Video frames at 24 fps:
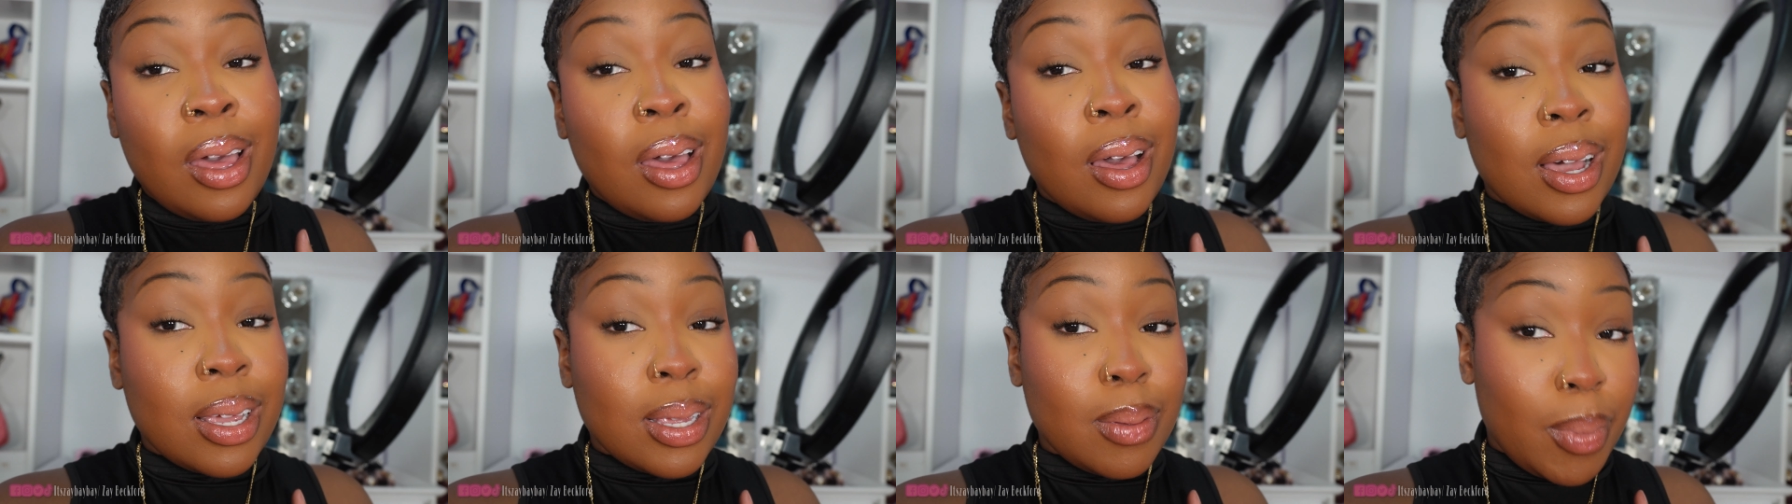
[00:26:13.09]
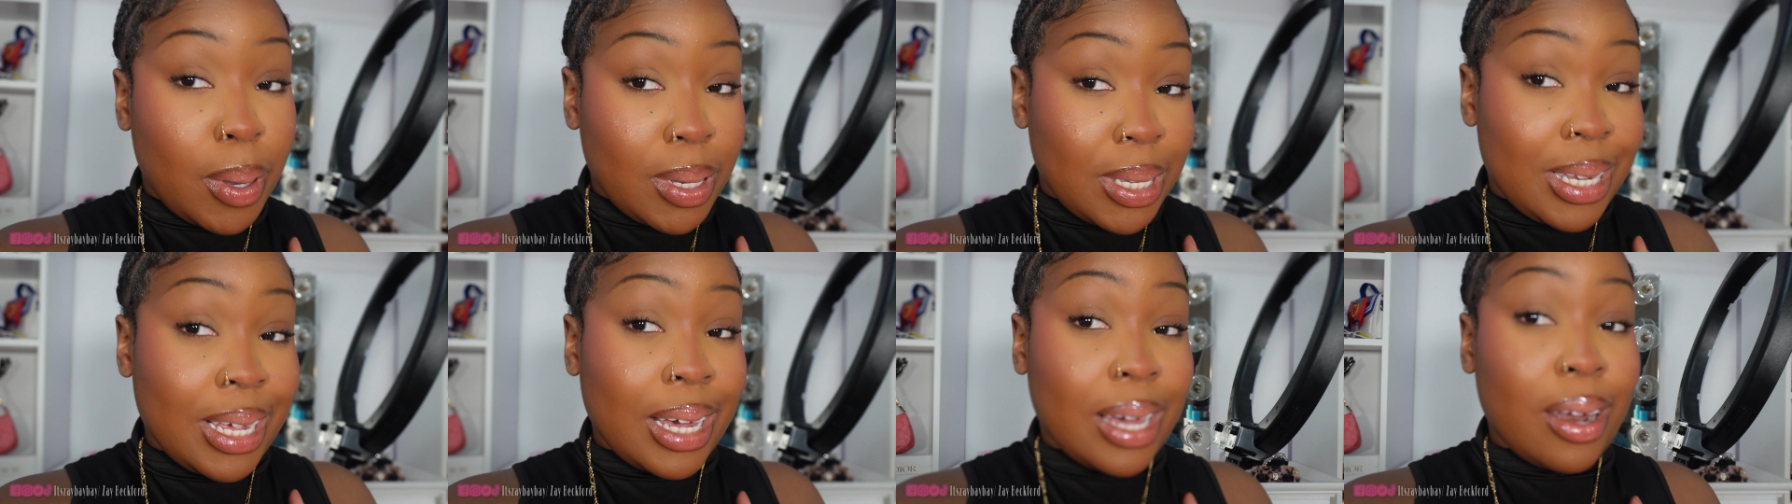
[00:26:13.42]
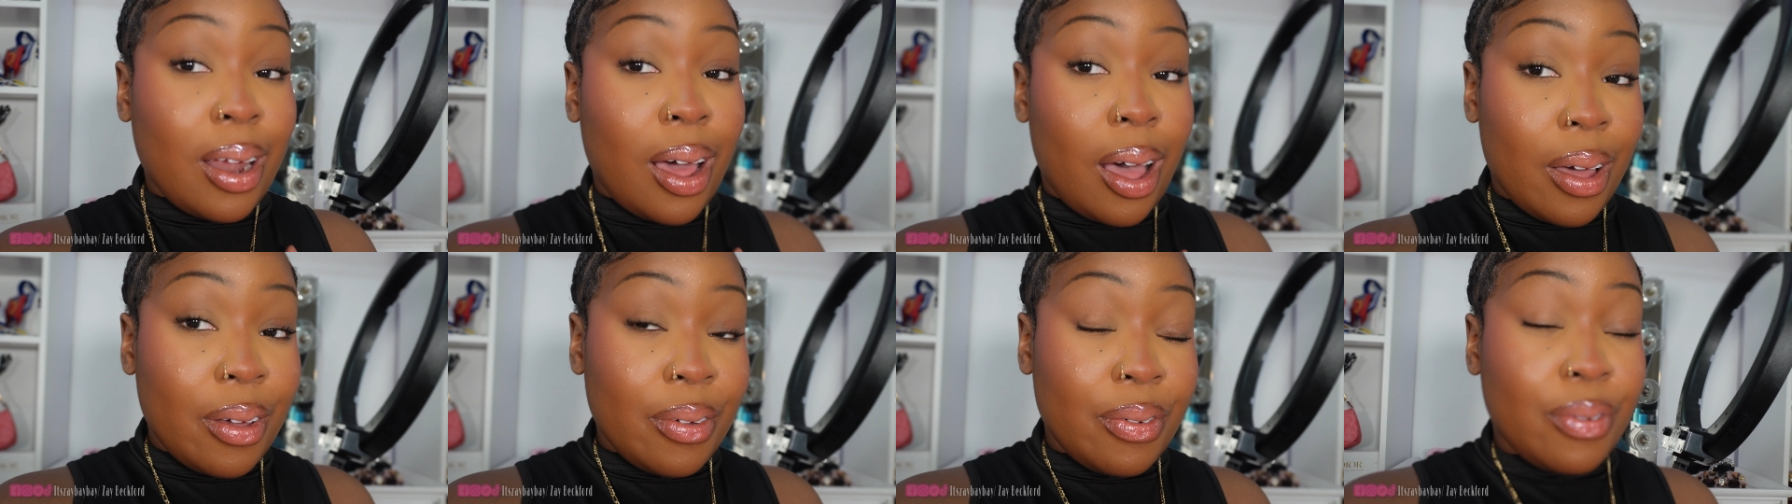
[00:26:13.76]
Cause I'm about to take it
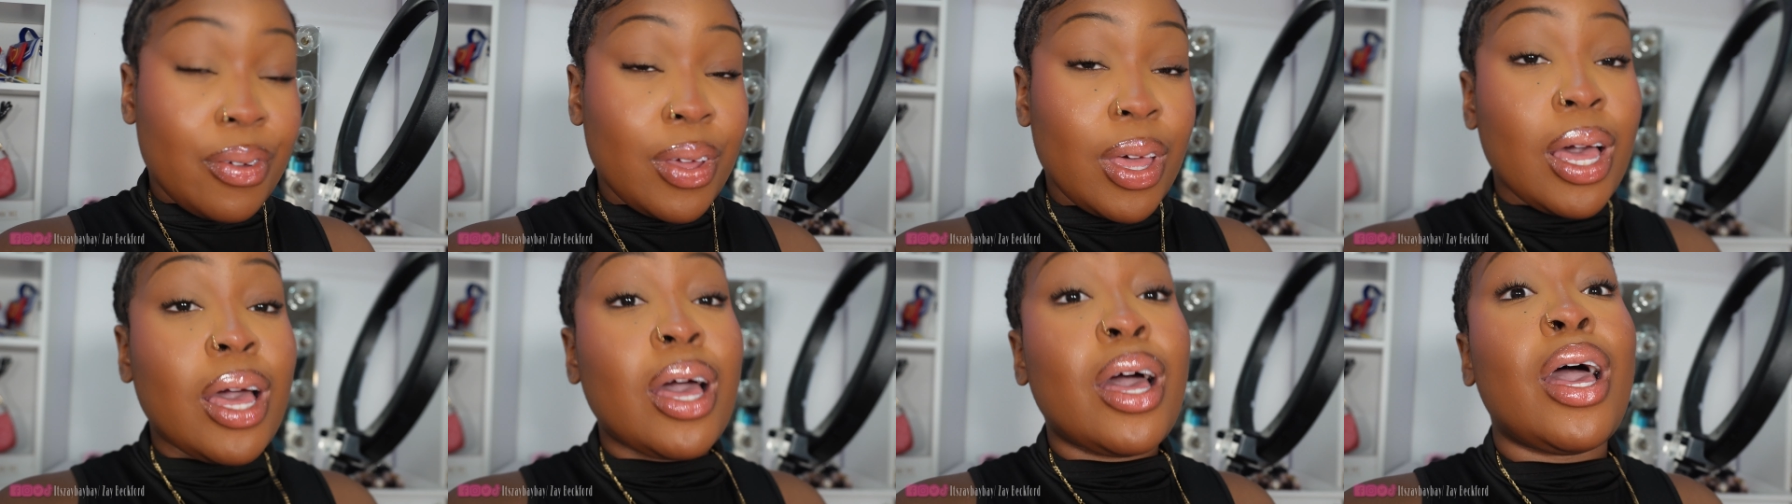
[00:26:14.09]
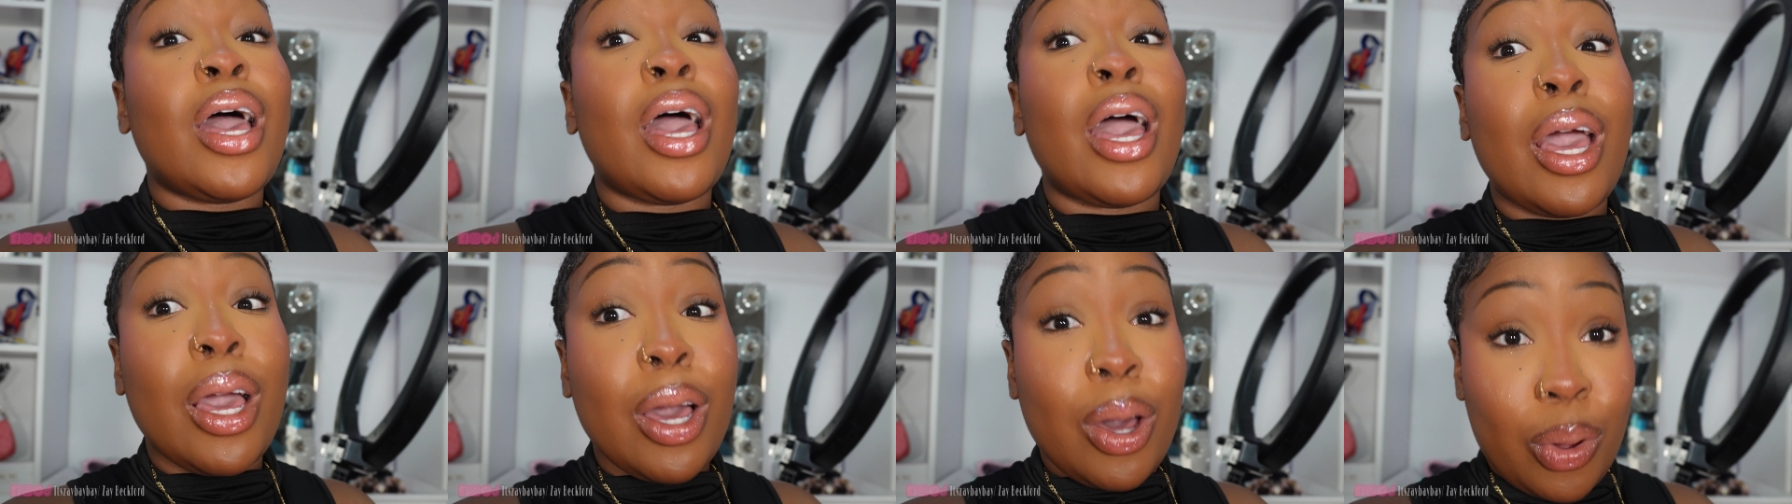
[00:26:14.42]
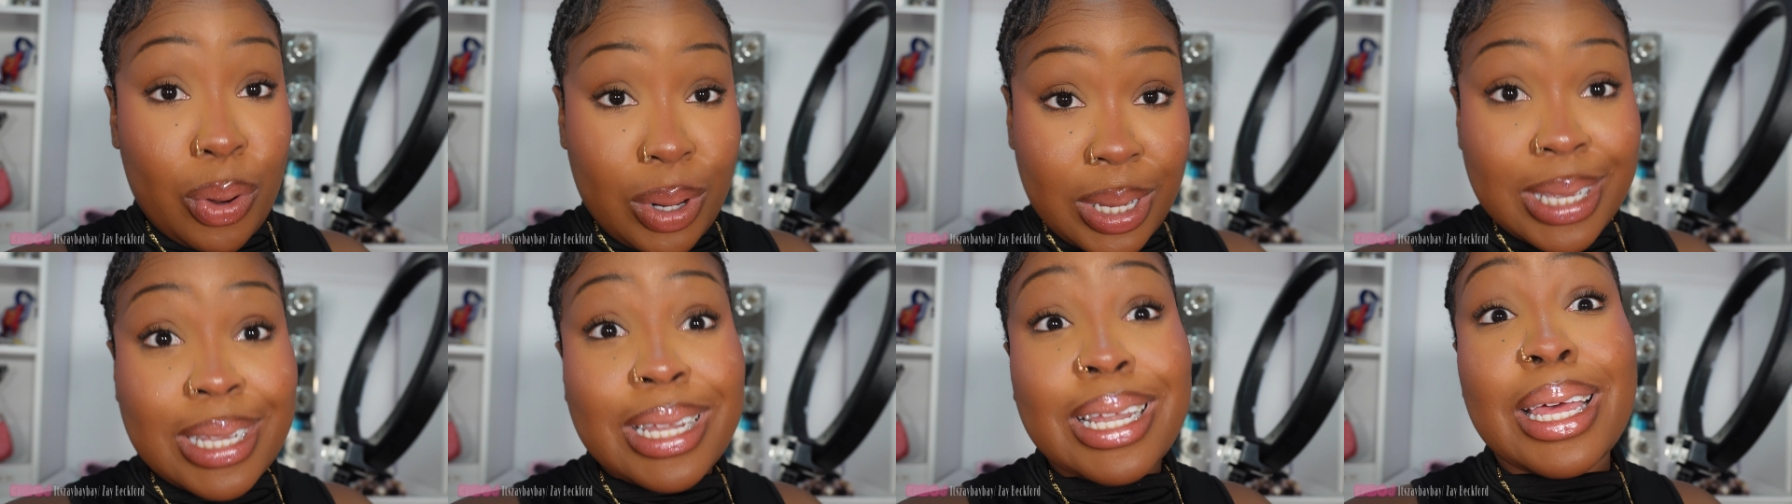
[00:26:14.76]
off and go
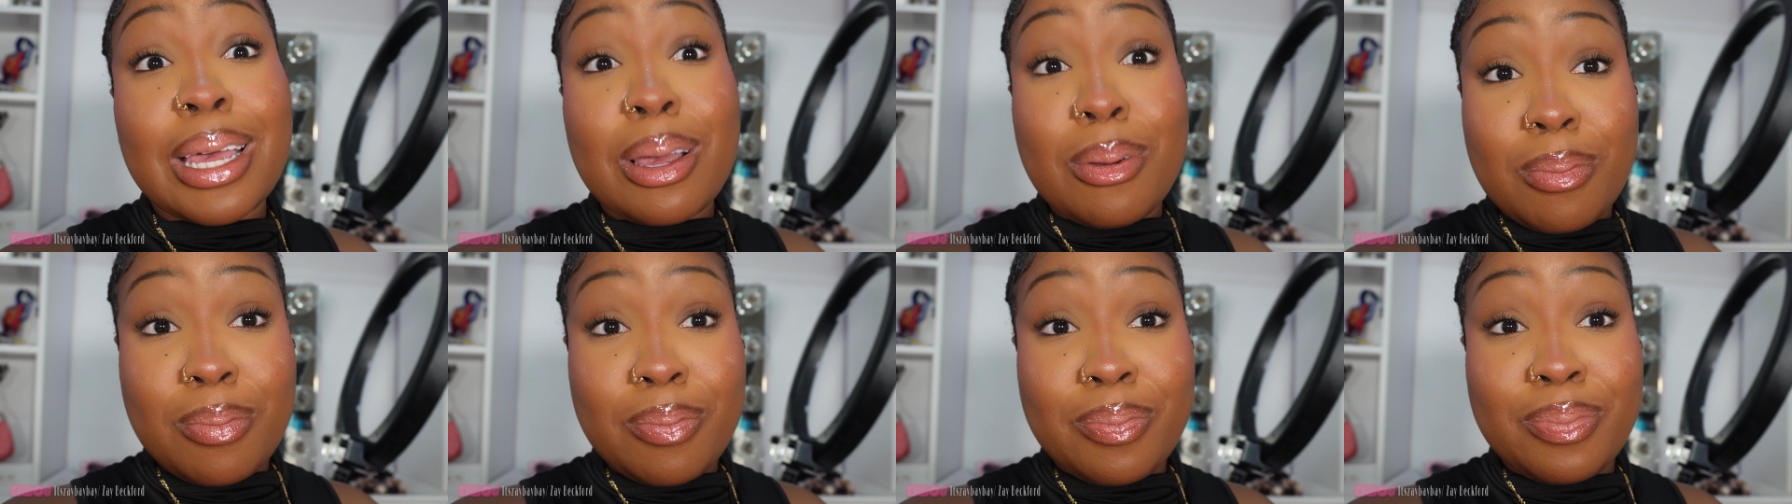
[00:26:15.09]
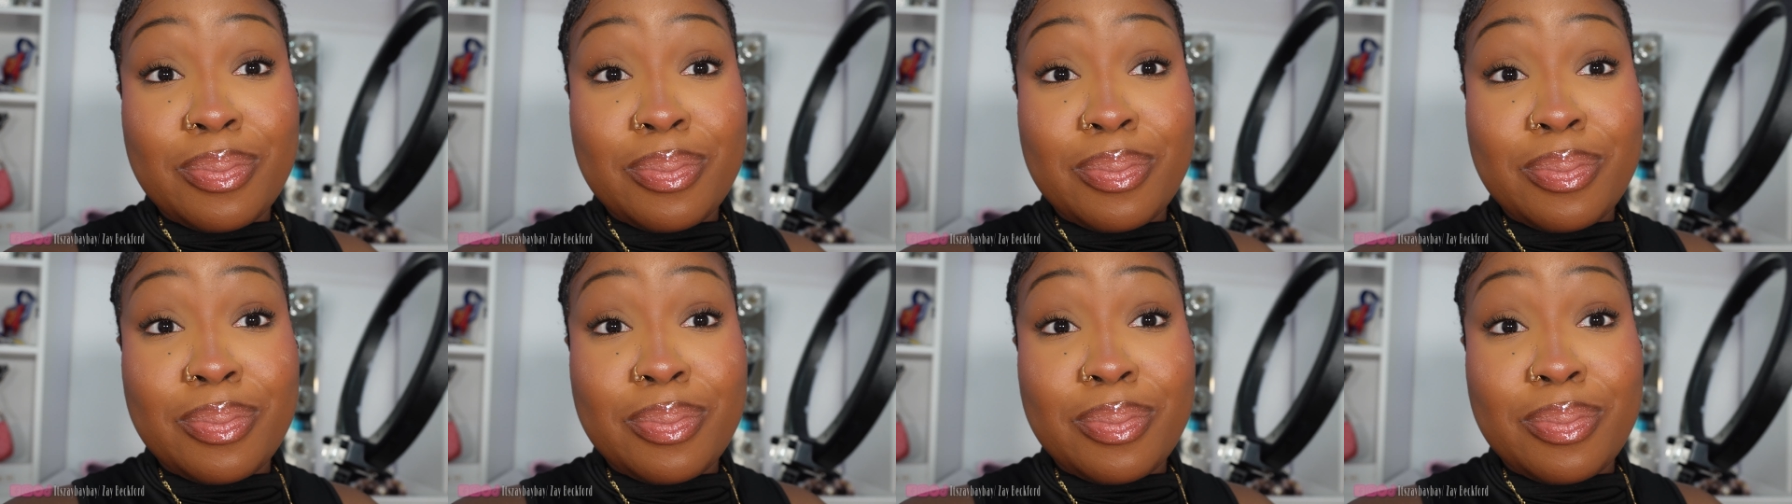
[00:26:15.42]
to sleep.